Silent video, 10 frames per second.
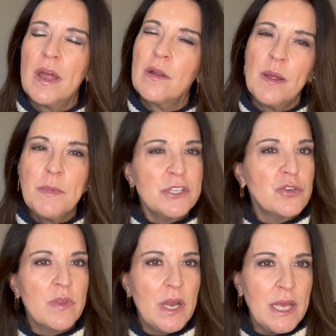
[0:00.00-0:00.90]
I'm not
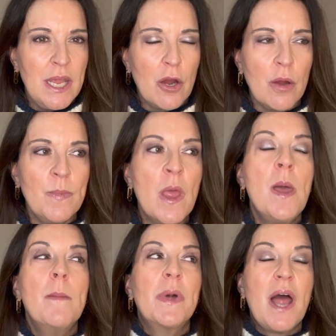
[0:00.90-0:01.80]
sure that I care,
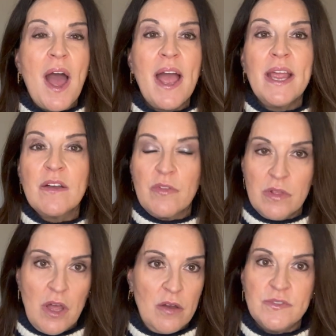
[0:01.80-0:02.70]
but I have
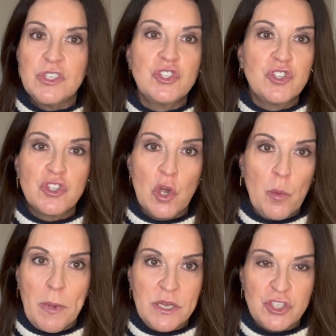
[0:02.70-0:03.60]
loved so
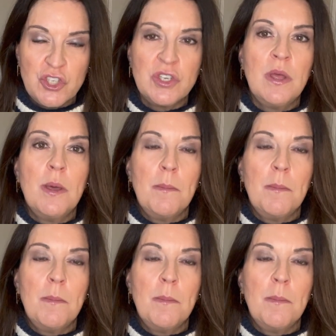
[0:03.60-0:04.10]
much